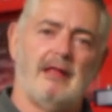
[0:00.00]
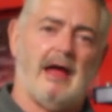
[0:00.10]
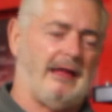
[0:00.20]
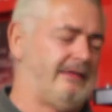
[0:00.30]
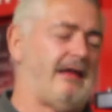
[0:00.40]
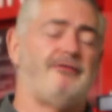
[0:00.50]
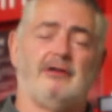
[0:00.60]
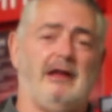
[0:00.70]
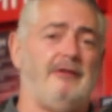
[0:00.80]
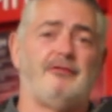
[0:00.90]
and
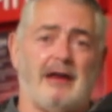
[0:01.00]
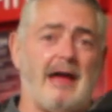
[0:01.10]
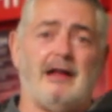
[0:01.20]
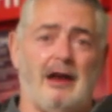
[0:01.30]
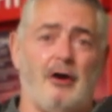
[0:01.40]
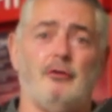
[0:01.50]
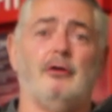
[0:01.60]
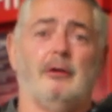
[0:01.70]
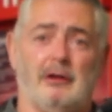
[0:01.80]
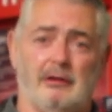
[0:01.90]
definitely for that
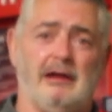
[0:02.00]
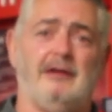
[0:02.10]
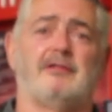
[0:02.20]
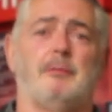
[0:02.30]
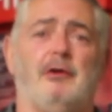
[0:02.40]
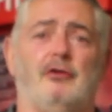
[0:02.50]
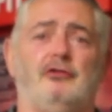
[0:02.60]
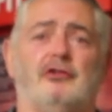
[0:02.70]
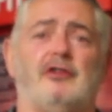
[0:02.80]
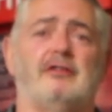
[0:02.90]
alone needs to be on
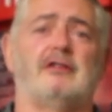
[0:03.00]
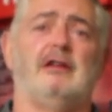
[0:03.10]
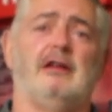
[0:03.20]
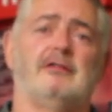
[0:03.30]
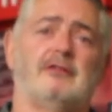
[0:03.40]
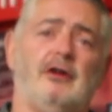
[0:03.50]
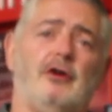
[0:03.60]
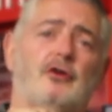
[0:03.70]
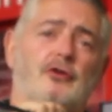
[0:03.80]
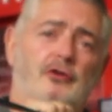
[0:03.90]
your testing list.
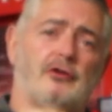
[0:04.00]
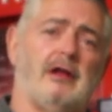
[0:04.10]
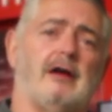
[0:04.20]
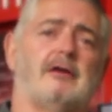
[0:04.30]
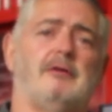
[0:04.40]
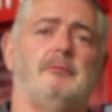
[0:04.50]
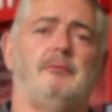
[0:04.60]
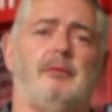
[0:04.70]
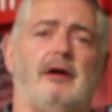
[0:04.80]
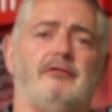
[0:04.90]
Good luck.
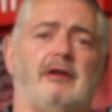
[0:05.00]
Bye for